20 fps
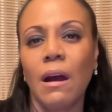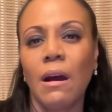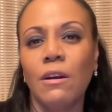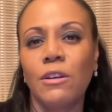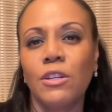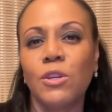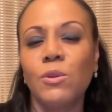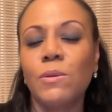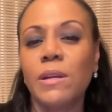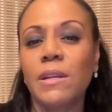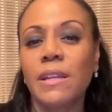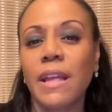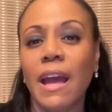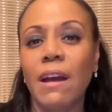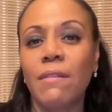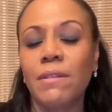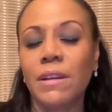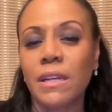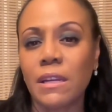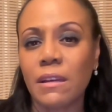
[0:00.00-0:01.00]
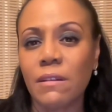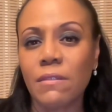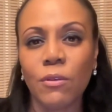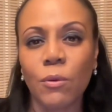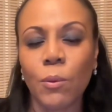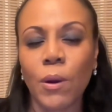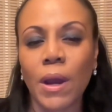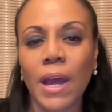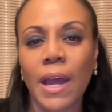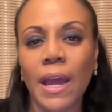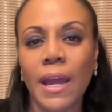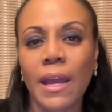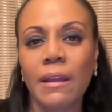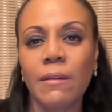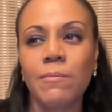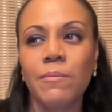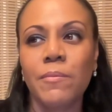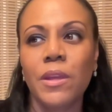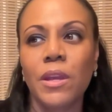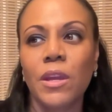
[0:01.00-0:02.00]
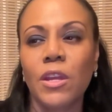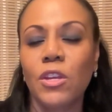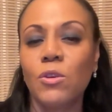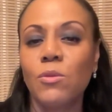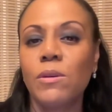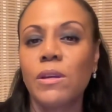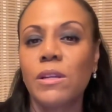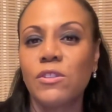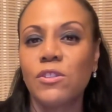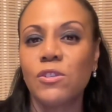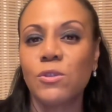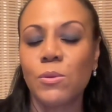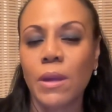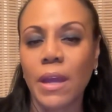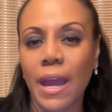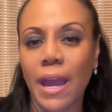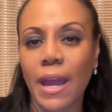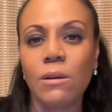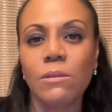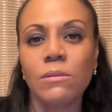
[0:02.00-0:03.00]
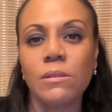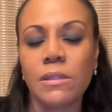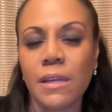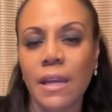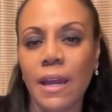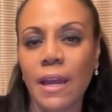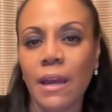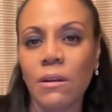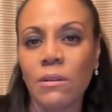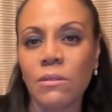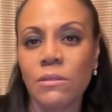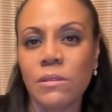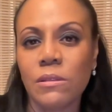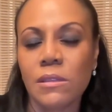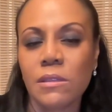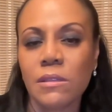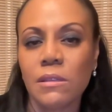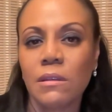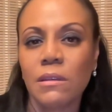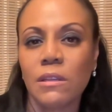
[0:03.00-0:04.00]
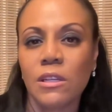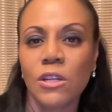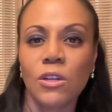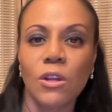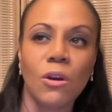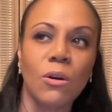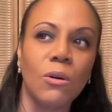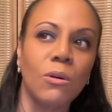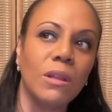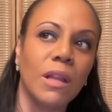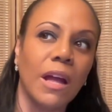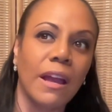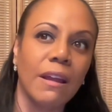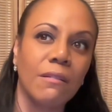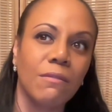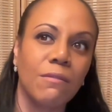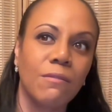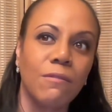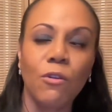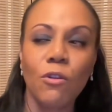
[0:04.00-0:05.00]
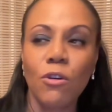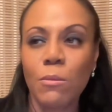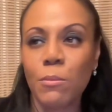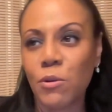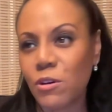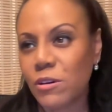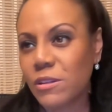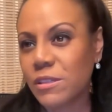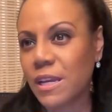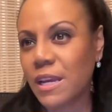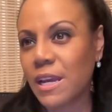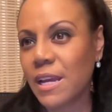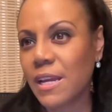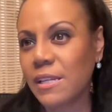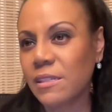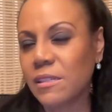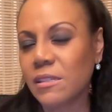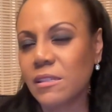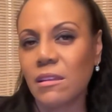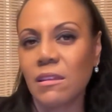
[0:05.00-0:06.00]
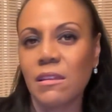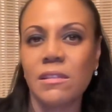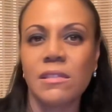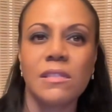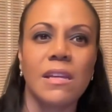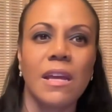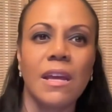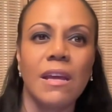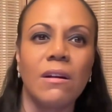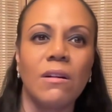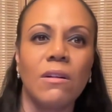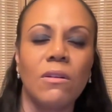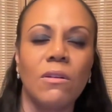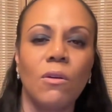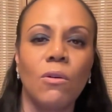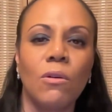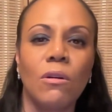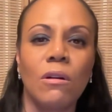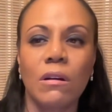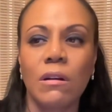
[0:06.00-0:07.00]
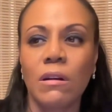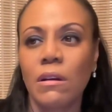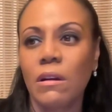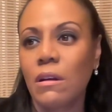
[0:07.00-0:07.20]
You can have a giveaway, you can do countdowns, like 4 more days to the sale or